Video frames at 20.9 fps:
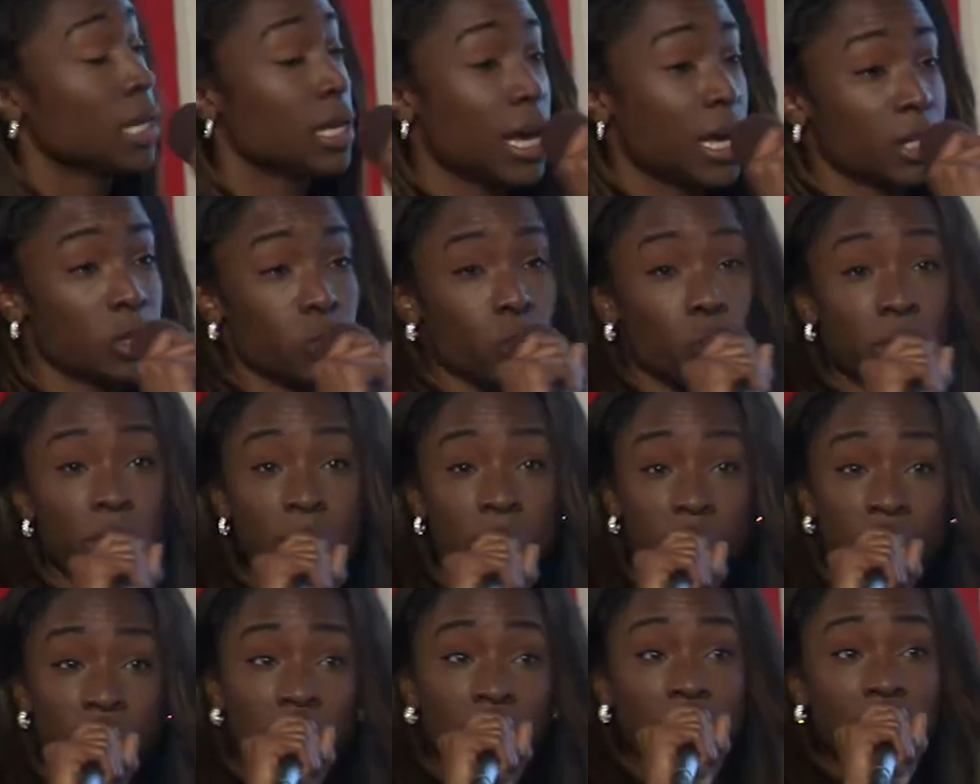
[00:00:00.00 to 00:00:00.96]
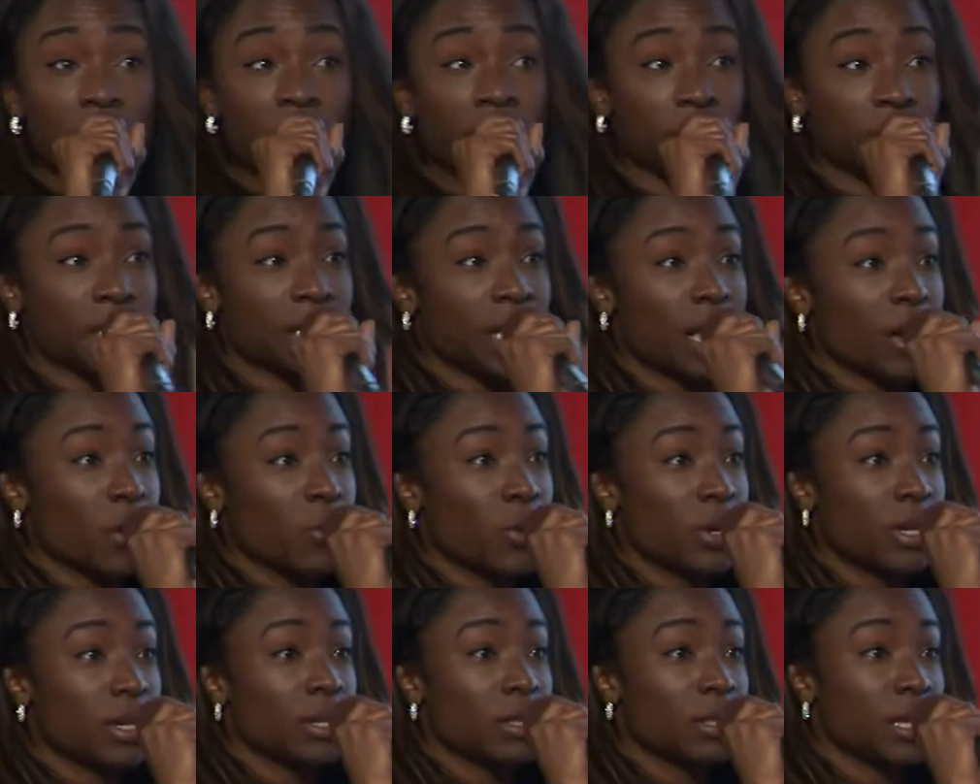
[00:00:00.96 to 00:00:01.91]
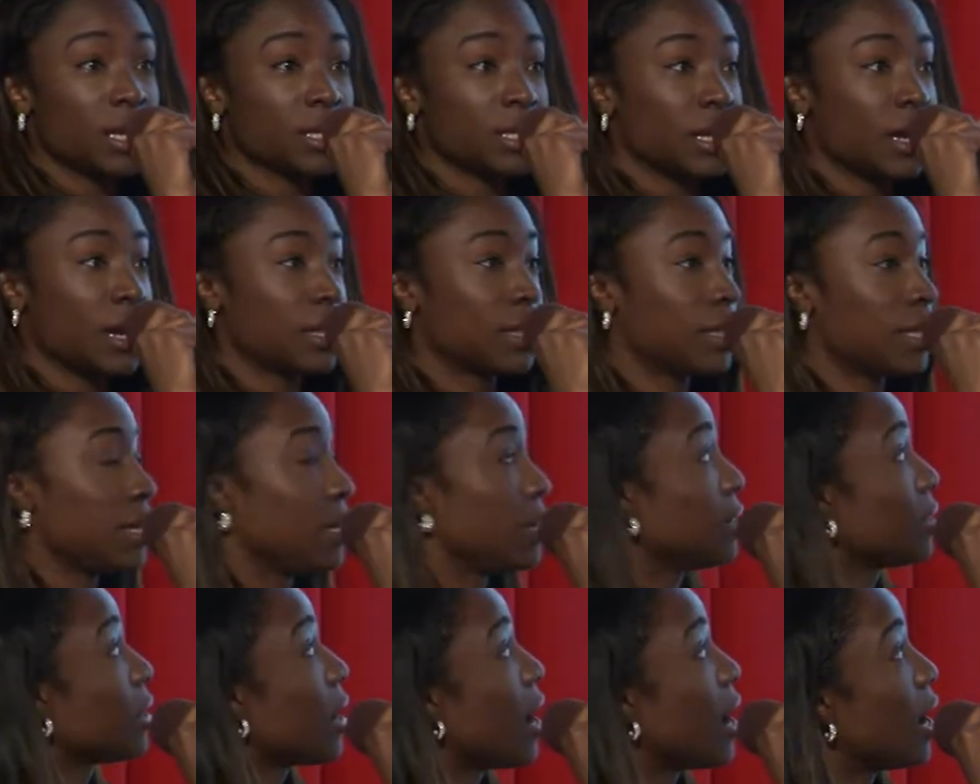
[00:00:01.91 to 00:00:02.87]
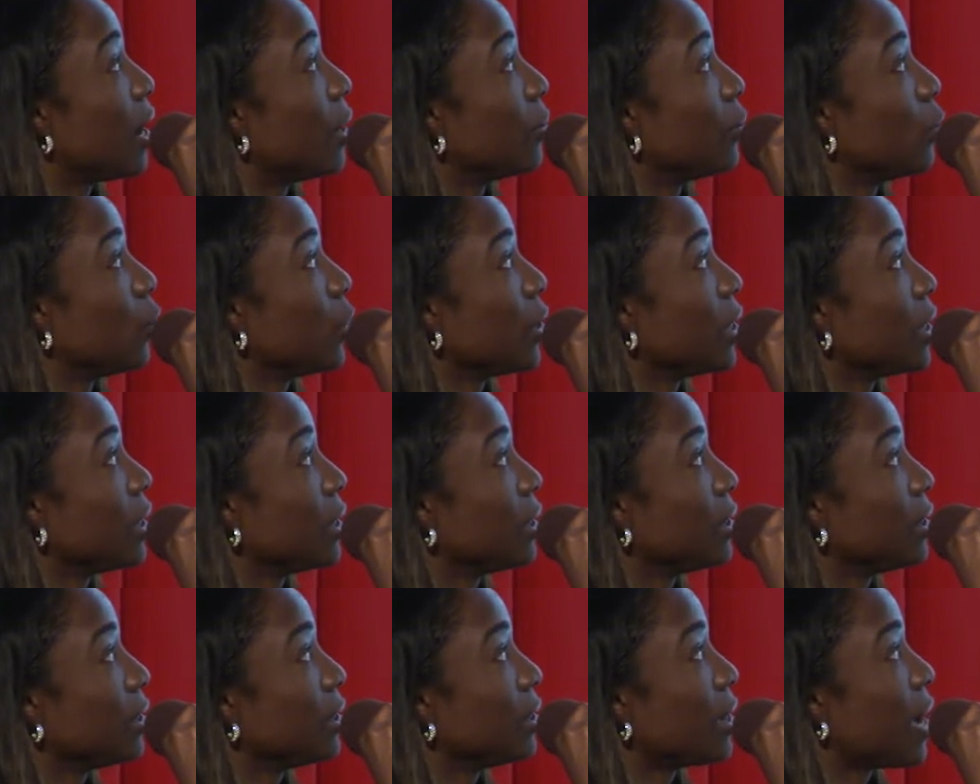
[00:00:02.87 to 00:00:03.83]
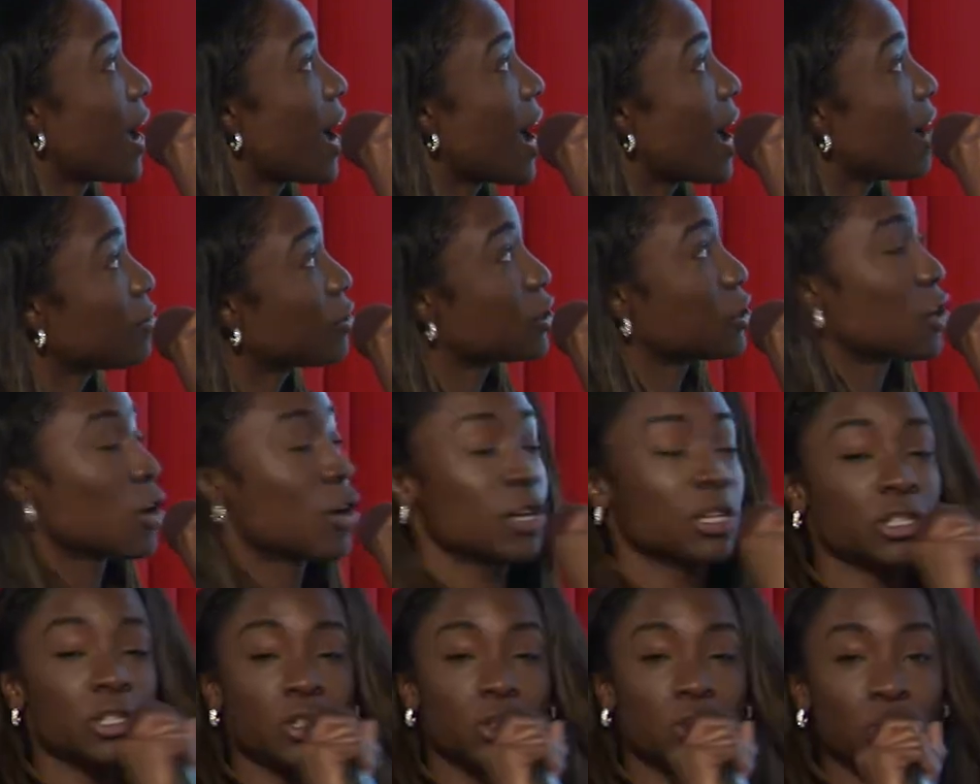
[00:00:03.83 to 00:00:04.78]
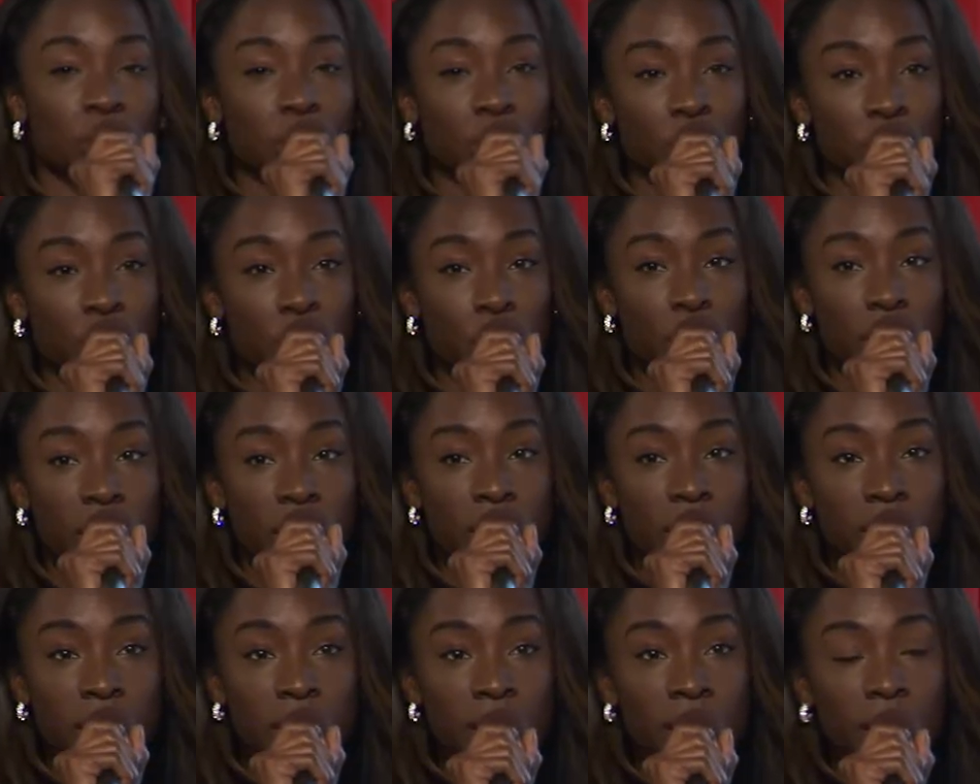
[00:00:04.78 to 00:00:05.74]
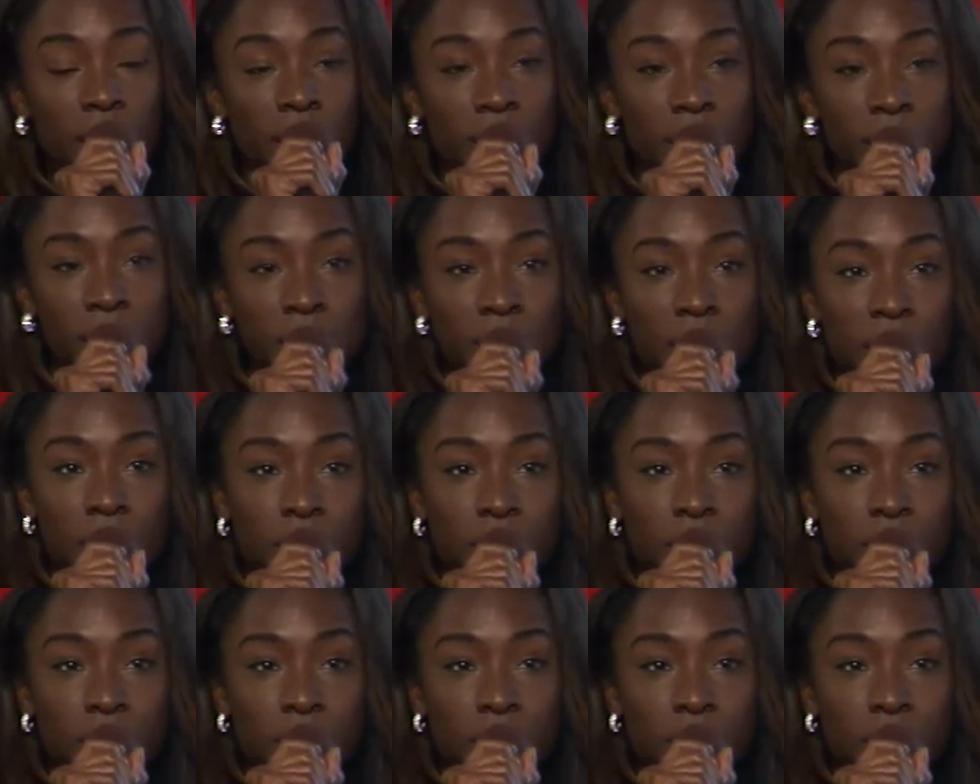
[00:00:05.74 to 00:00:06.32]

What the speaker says: Yes, one of the things that I think we have started to do a little bit is